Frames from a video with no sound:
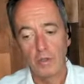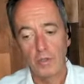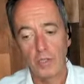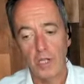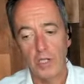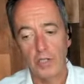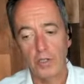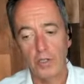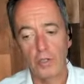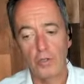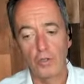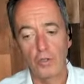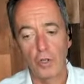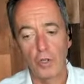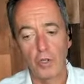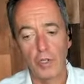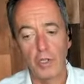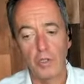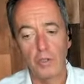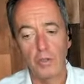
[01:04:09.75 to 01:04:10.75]
takes the
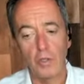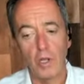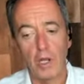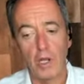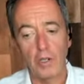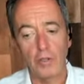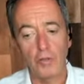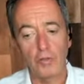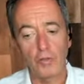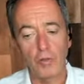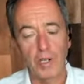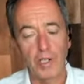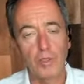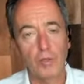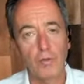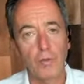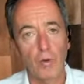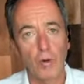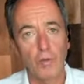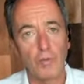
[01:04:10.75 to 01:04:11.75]
journey and
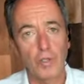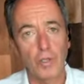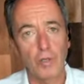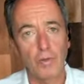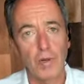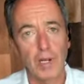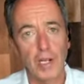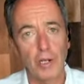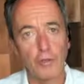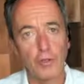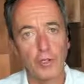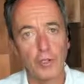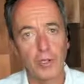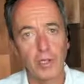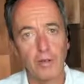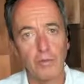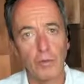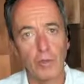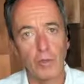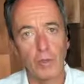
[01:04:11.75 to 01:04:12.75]
transforms their energy
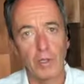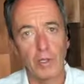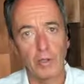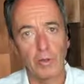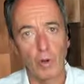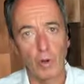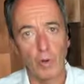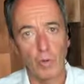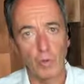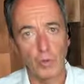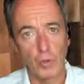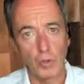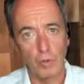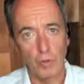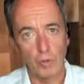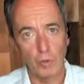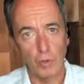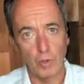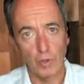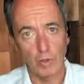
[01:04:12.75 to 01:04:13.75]
level and goes
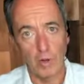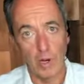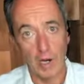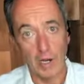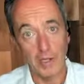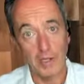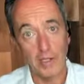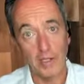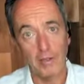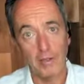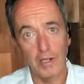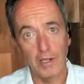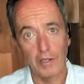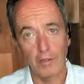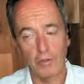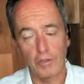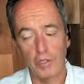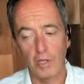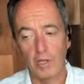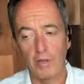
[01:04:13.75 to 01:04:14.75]
to their ideal
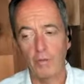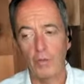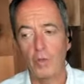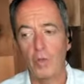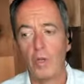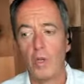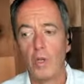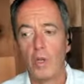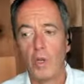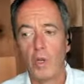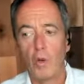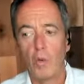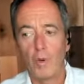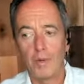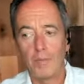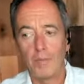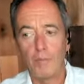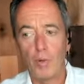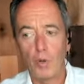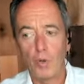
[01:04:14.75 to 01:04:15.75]
energy level.
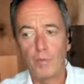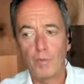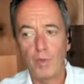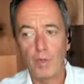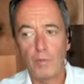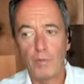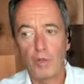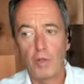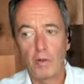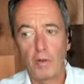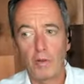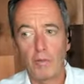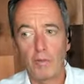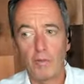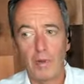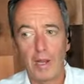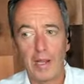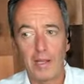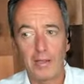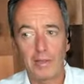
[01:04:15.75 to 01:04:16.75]
When both people
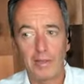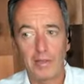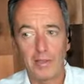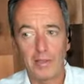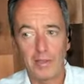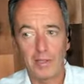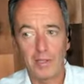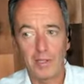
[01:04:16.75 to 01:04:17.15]
are at